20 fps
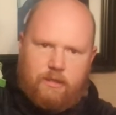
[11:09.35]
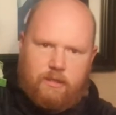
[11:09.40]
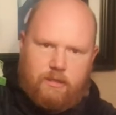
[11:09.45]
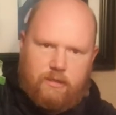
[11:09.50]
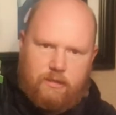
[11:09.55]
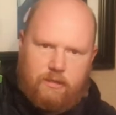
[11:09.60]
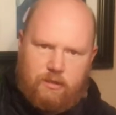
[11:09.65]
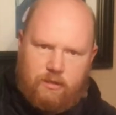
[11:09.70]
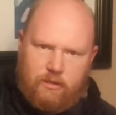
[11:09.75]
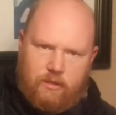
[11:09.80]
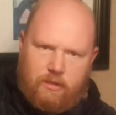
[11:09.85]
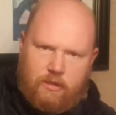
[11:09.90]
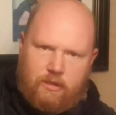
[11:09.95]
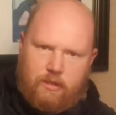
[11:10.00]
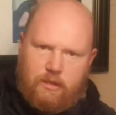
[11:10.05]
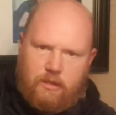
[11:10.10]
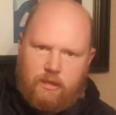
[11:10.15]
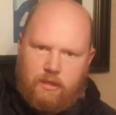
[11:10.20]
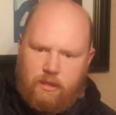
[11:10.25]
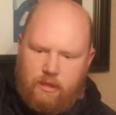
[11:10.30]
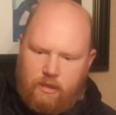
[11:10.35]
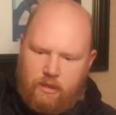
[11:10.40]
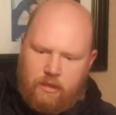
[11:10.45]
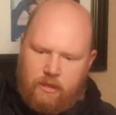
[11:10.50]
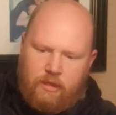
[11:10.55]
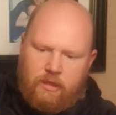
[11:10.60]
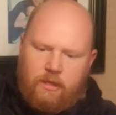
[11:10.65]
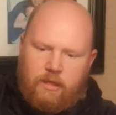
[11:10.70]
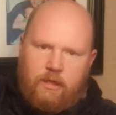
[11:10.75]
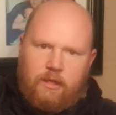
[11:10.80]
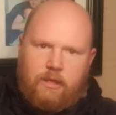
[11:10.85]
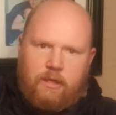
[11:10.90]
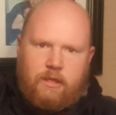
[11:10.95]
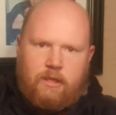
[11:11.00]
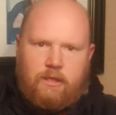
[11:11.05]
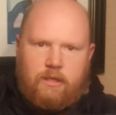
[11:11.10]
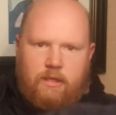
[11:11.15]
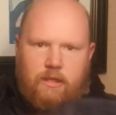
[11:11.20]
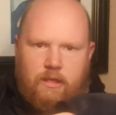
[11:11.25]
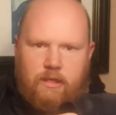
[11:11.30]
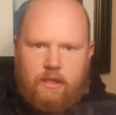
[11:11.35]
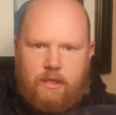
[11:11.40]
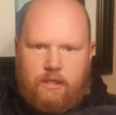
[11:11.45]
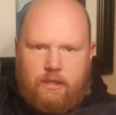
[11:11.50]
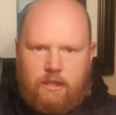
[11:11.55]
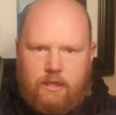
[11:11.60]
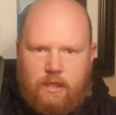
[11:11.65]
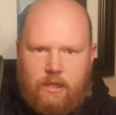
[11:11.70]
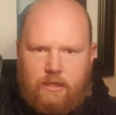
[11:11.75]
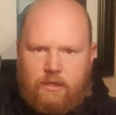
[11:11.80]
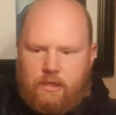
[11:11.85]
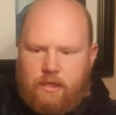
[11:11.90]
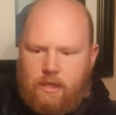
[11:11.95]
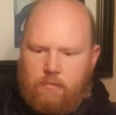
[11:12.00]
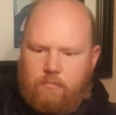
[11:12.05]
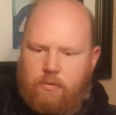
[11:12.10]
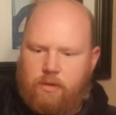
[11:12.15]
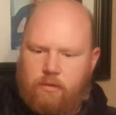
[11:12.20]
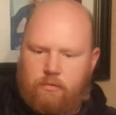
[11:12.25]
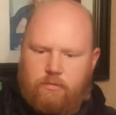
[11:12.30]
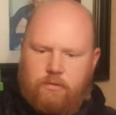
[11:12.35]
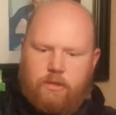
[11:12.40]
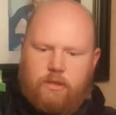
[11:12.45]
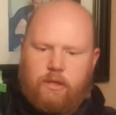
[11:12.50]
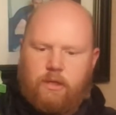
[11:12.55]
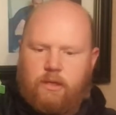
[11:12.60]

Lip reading: So in the elasticated side pouch,